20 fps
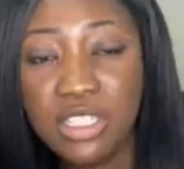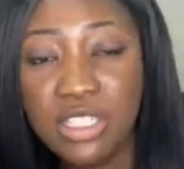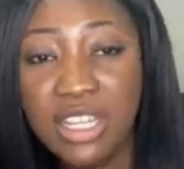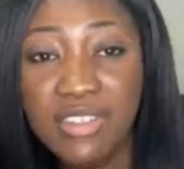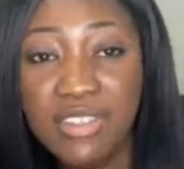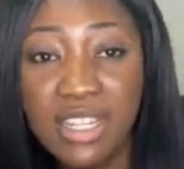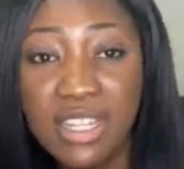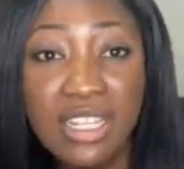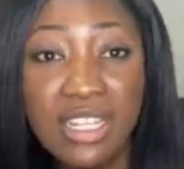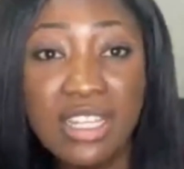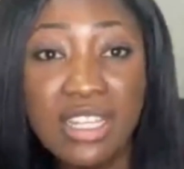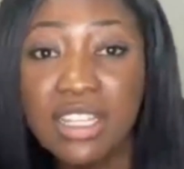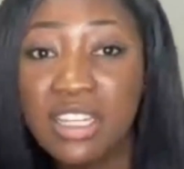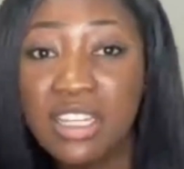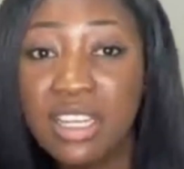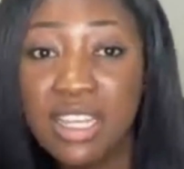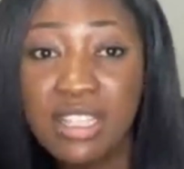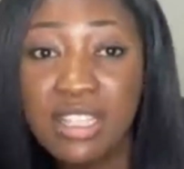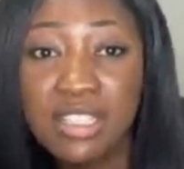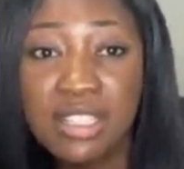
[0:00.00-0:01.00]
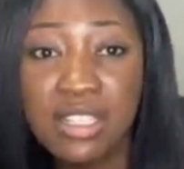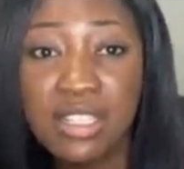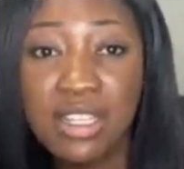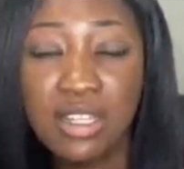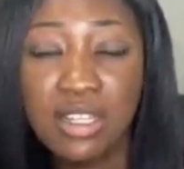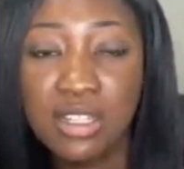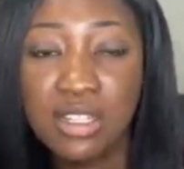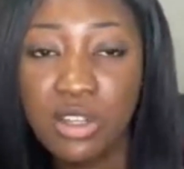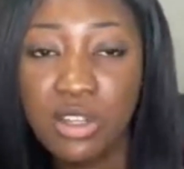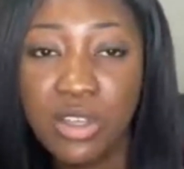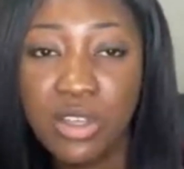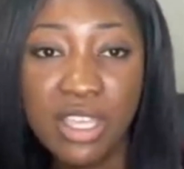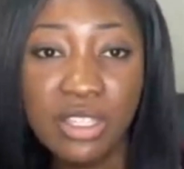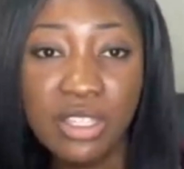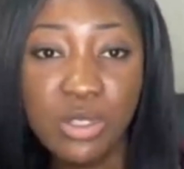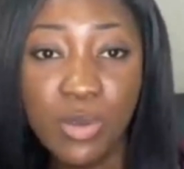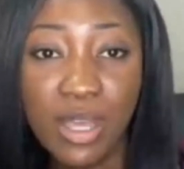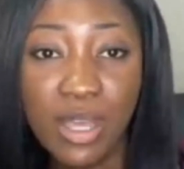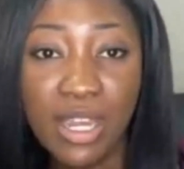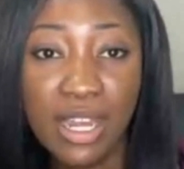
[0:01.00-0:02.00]
you definitely need to look
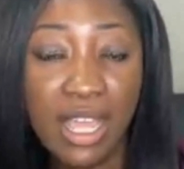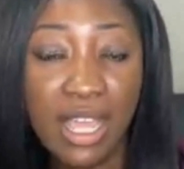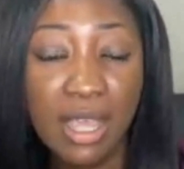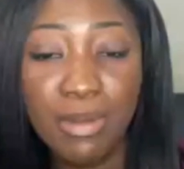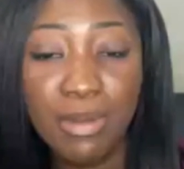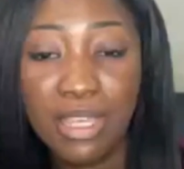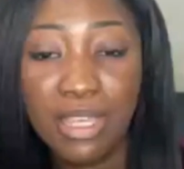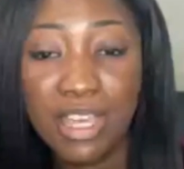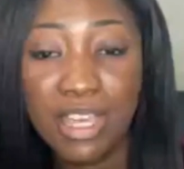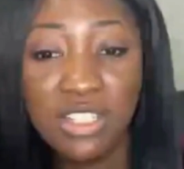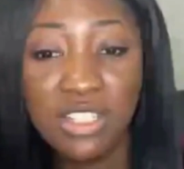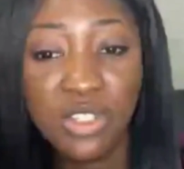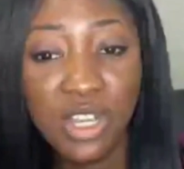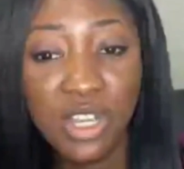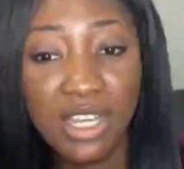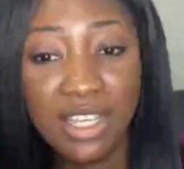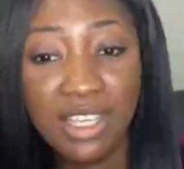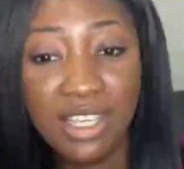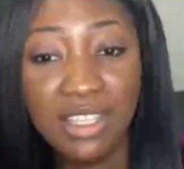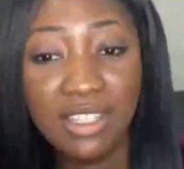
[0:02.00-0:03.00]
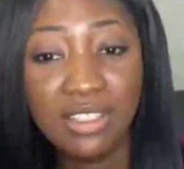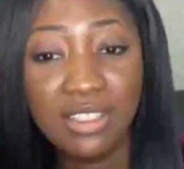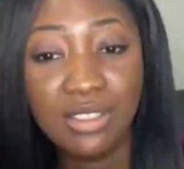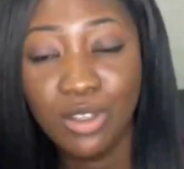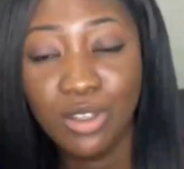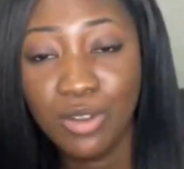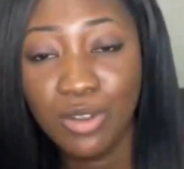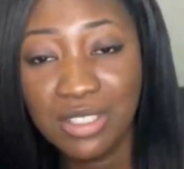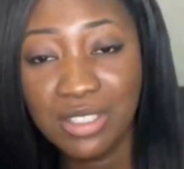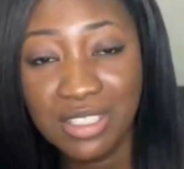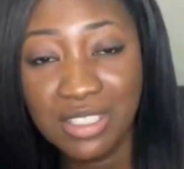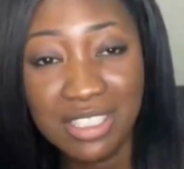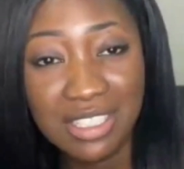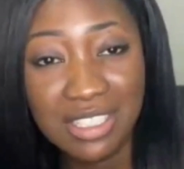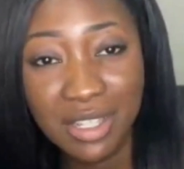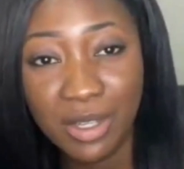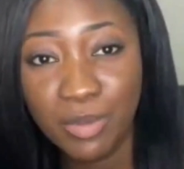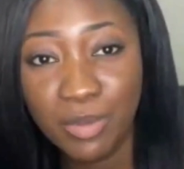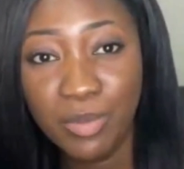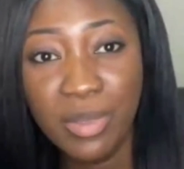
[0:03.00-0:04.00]
into an applicant tracking
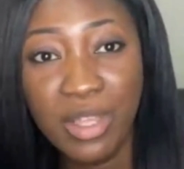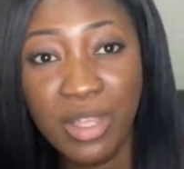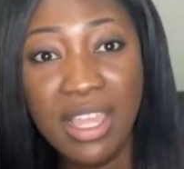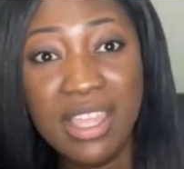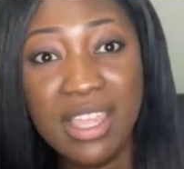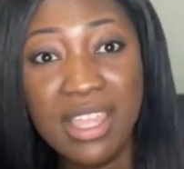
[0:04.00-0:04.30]
system